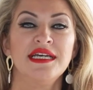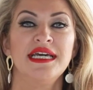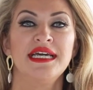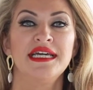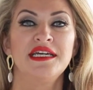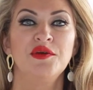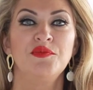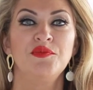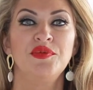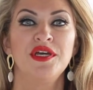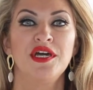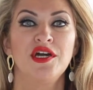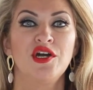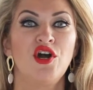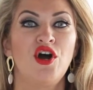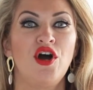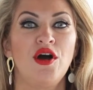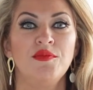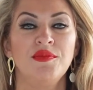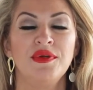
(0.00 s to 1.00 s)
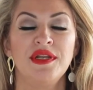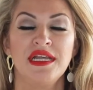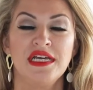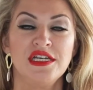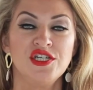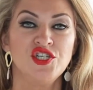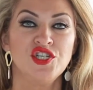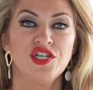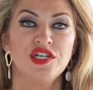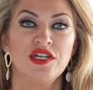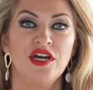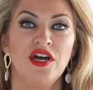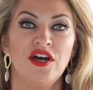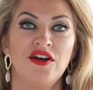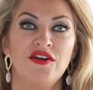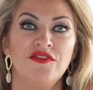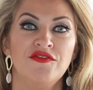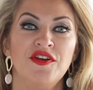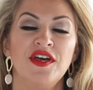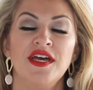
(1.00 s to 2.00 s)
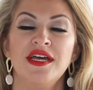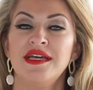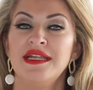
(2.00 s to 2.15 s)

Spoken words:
It can be a combination of